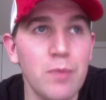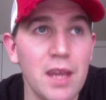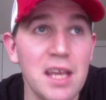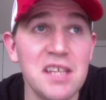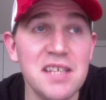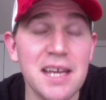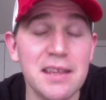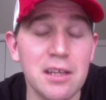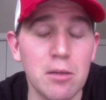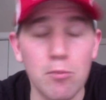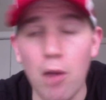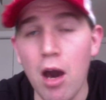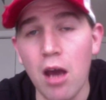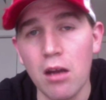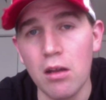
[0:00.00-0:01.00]
is that their
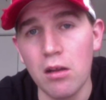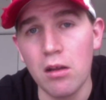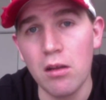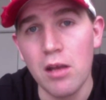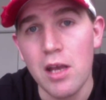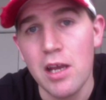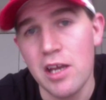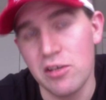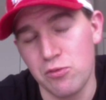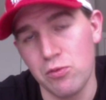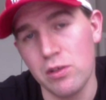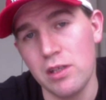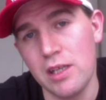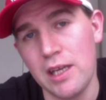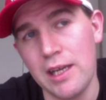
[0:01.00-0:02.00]
model is
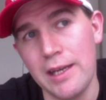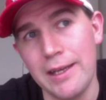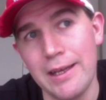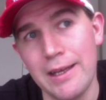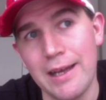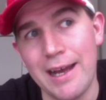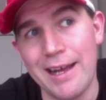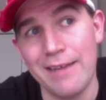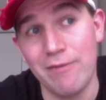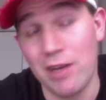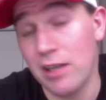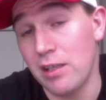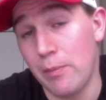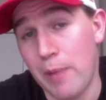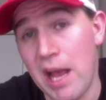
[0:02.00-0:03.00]
really
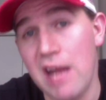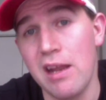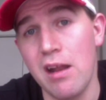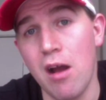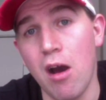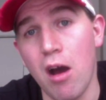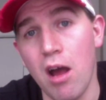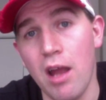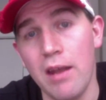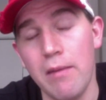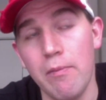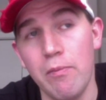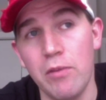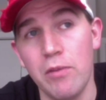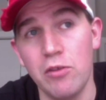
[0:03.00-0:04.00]
very dependent on
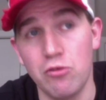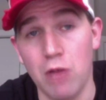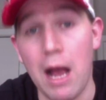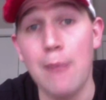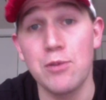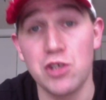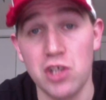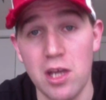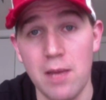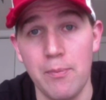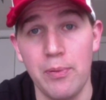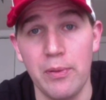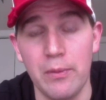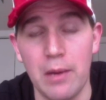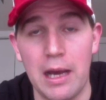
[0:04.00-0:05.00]
the
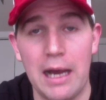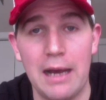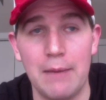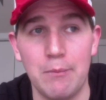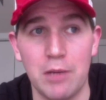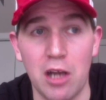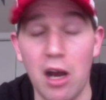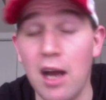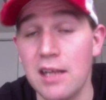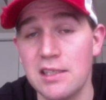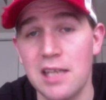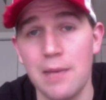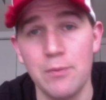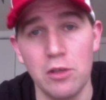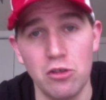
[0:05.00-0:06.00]
dropship
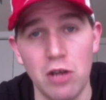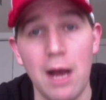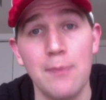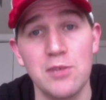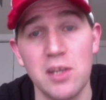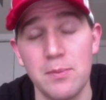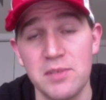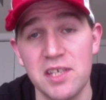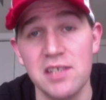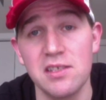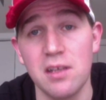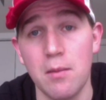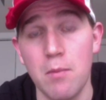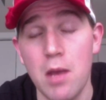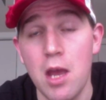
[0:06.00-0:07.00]
concept, the dropship
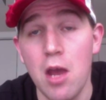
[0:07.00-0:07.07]
system